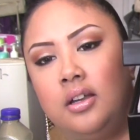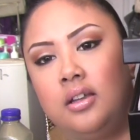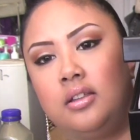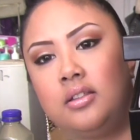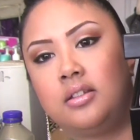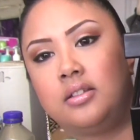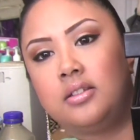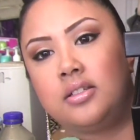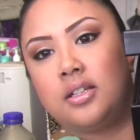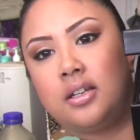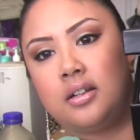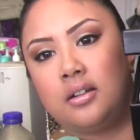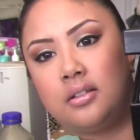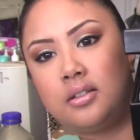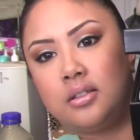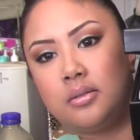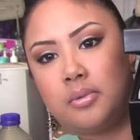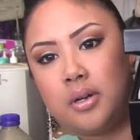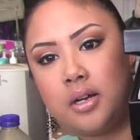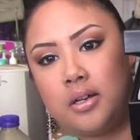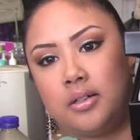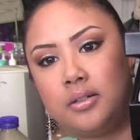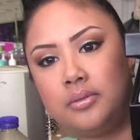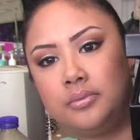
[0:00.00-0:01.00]
And then ten on the
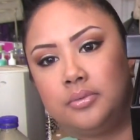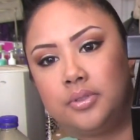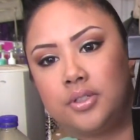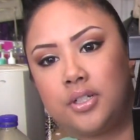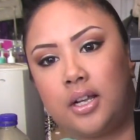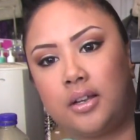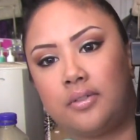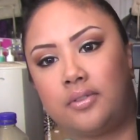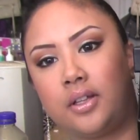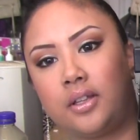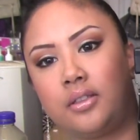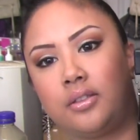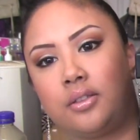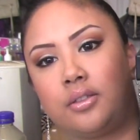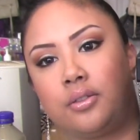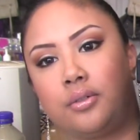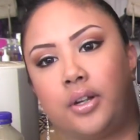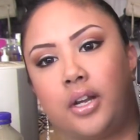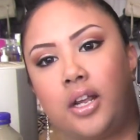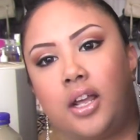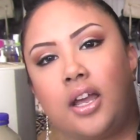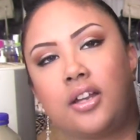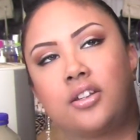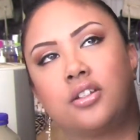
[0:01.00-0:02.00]
bottom, which I have like the three.